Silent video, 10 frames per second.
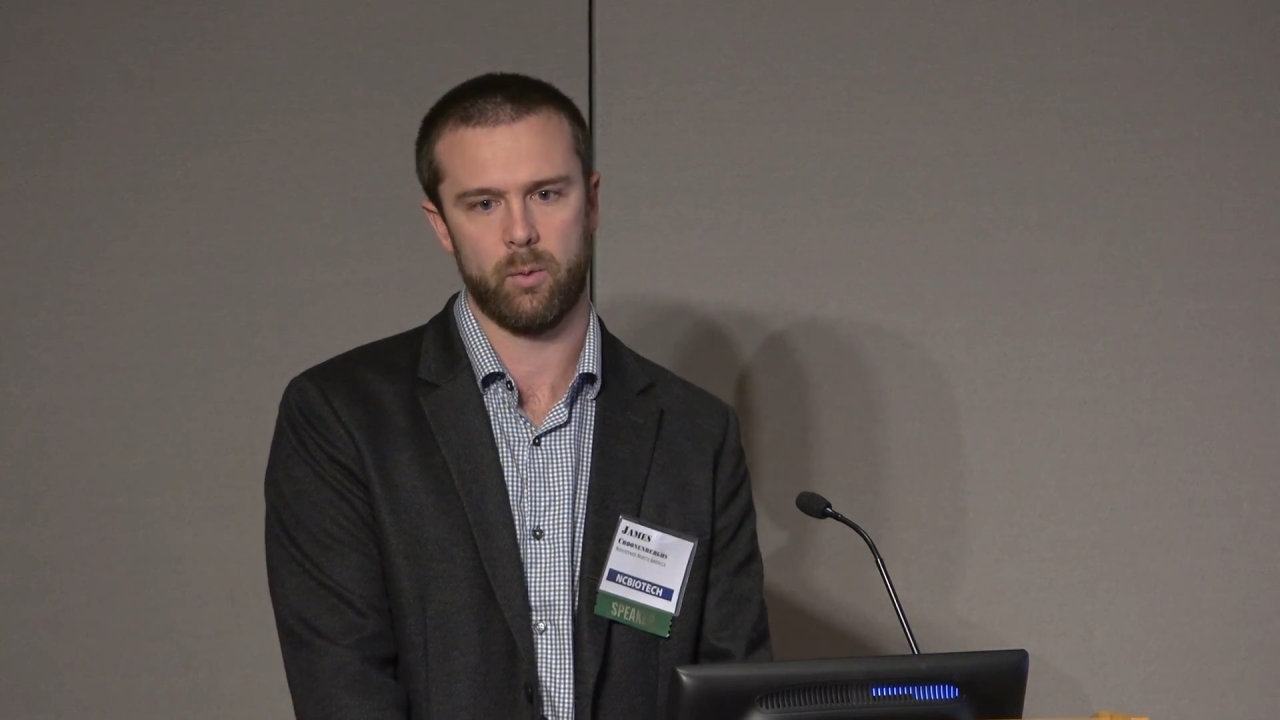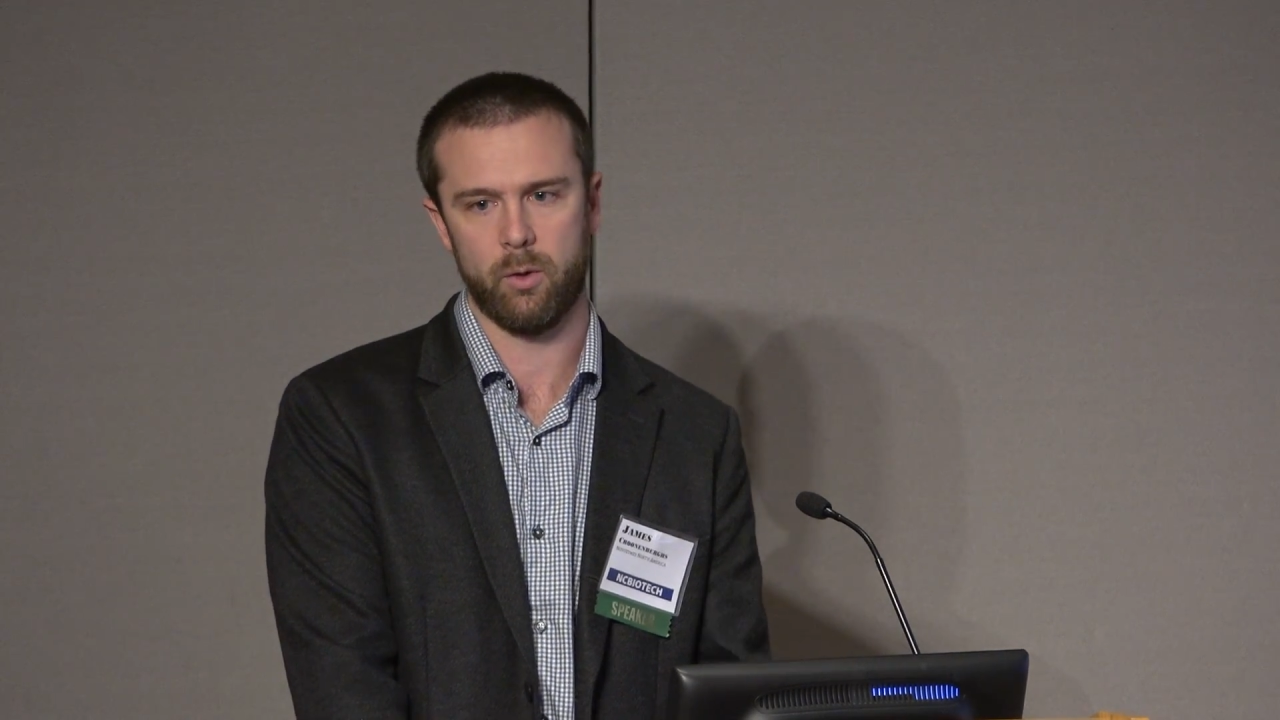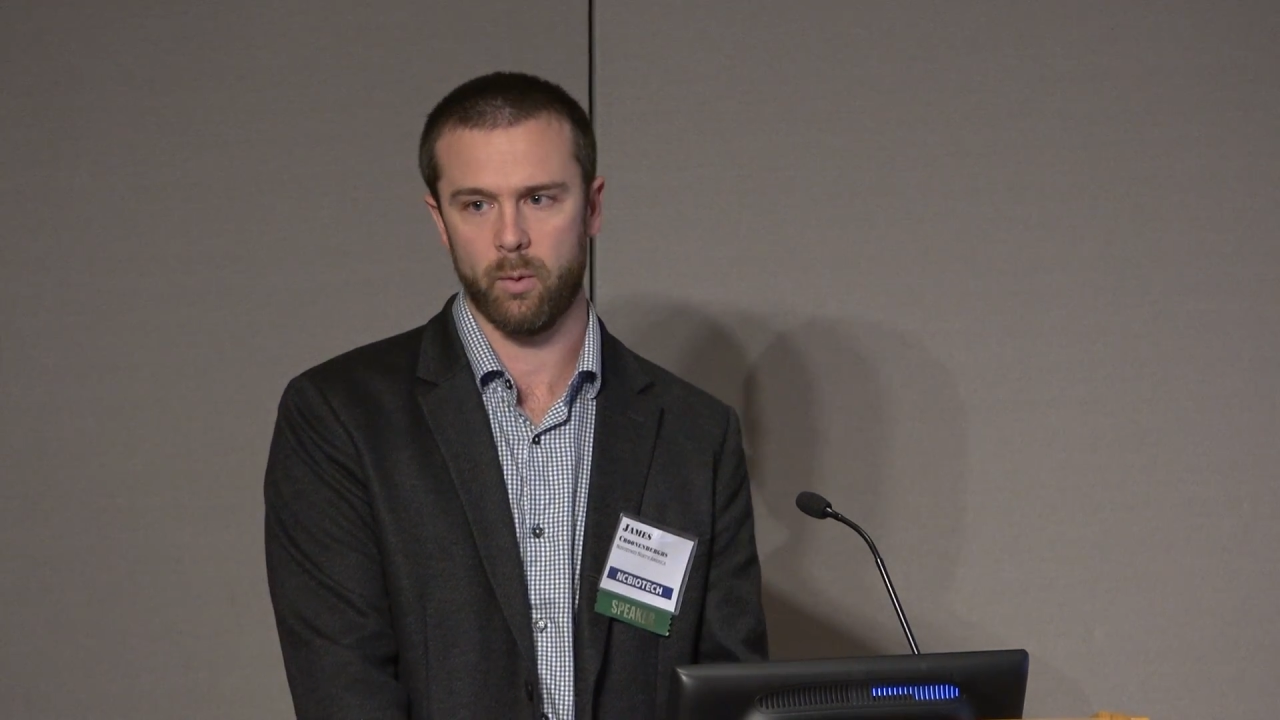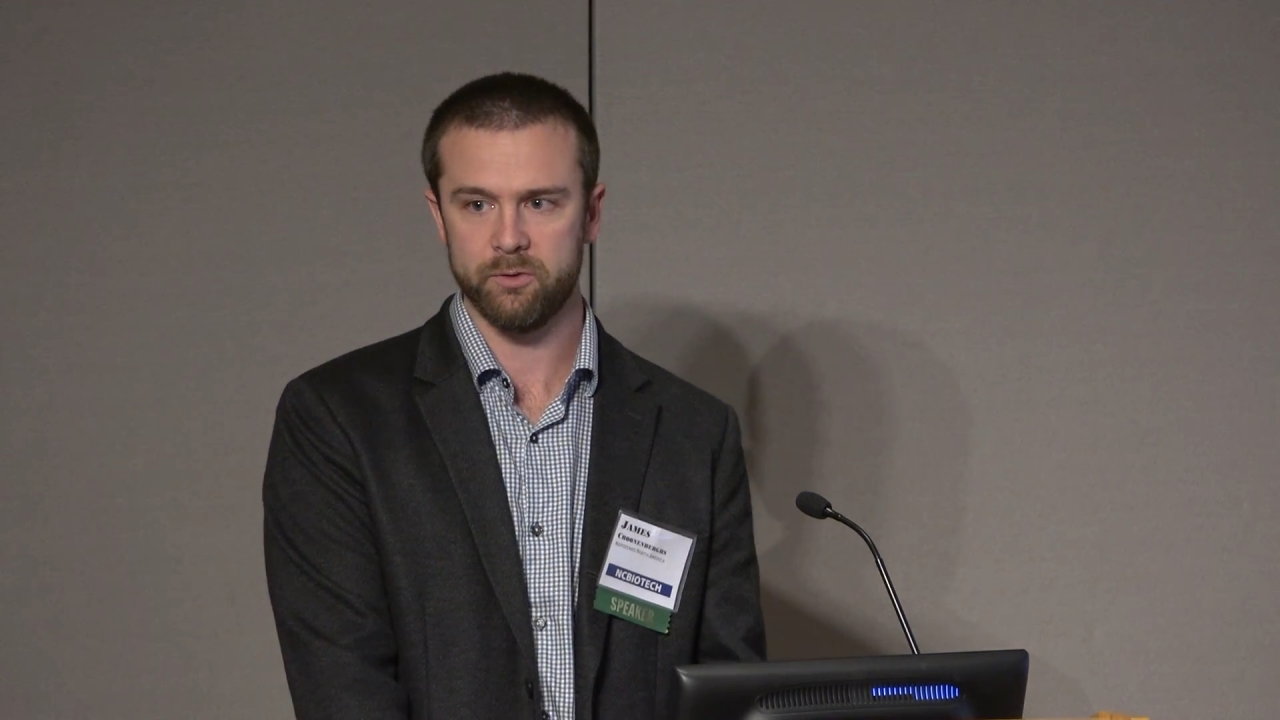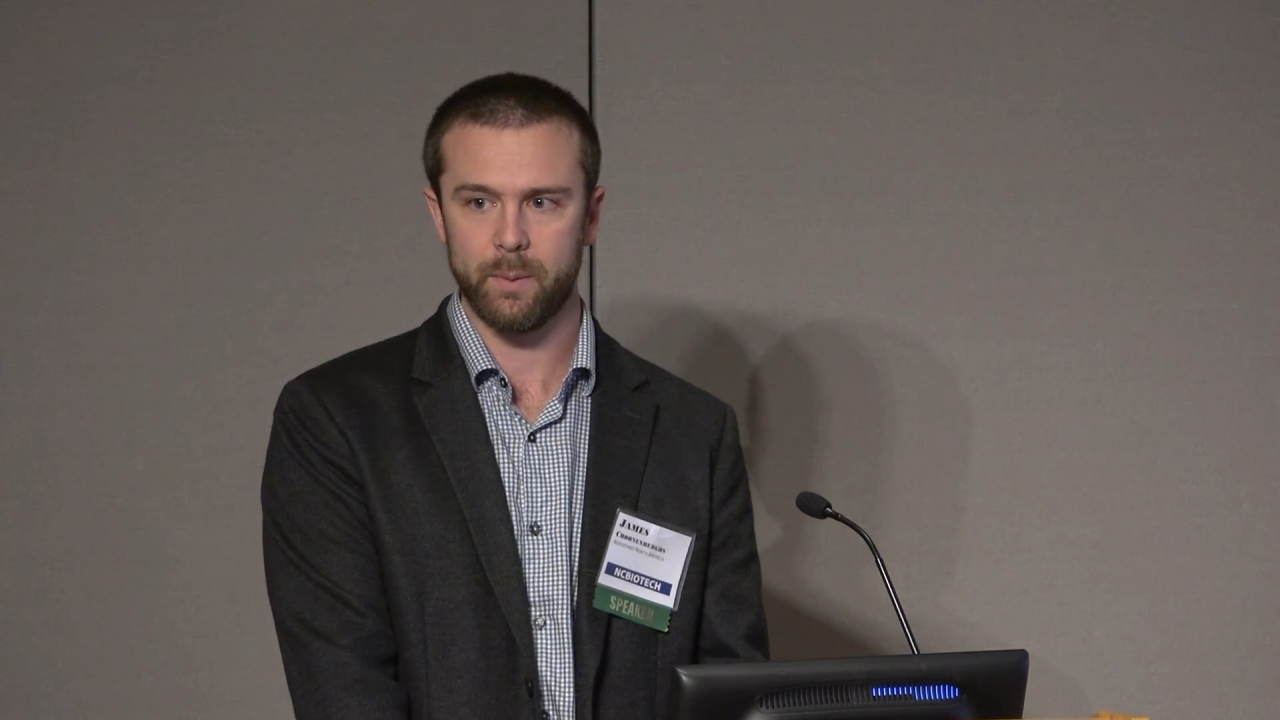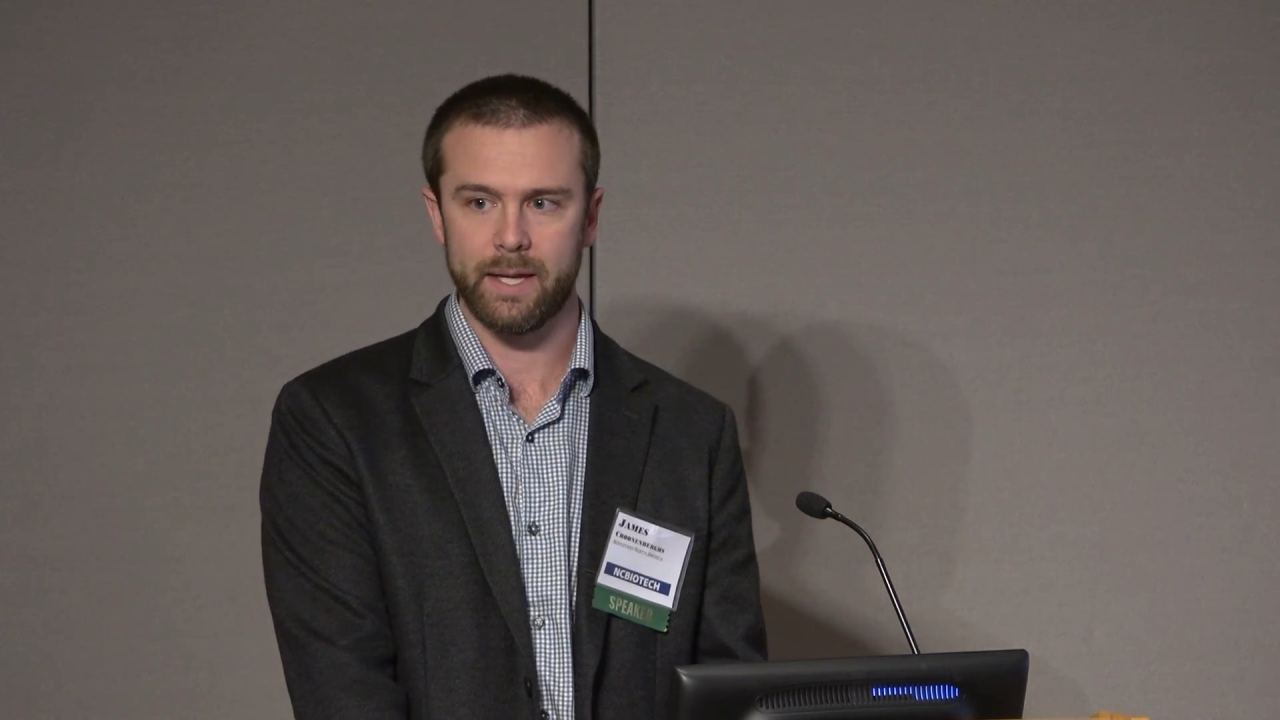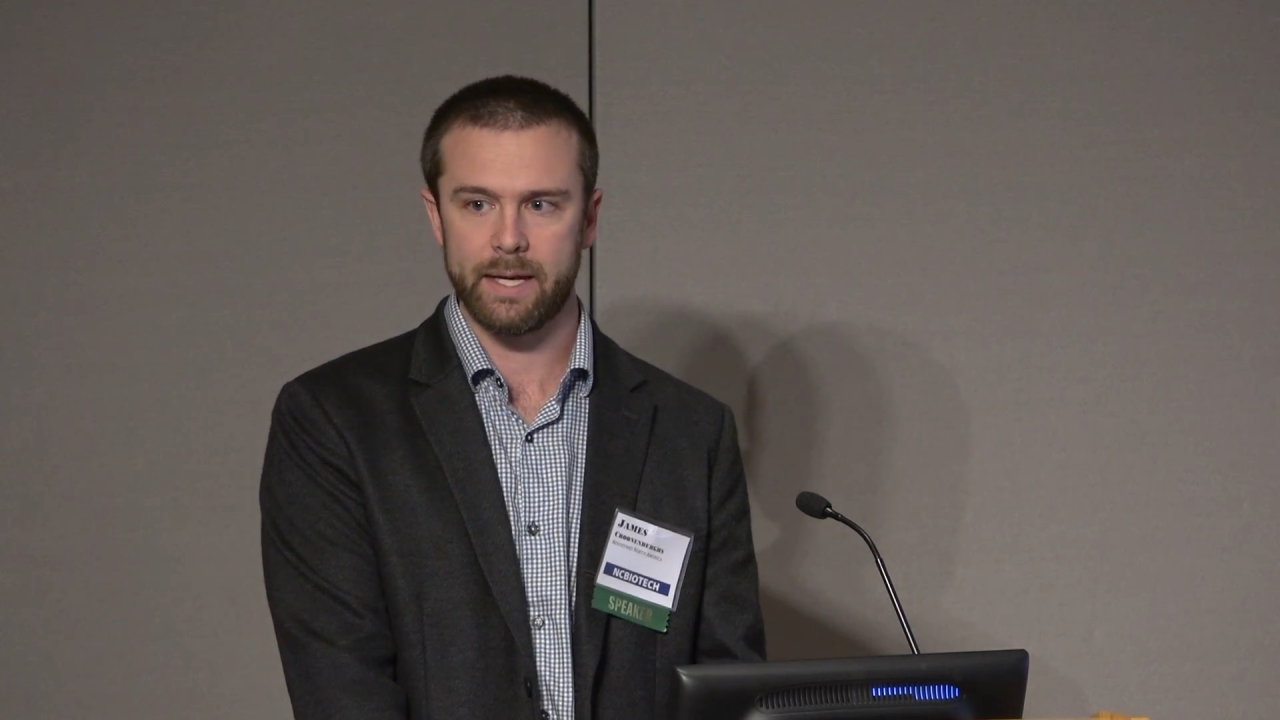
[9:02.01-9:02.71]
where once we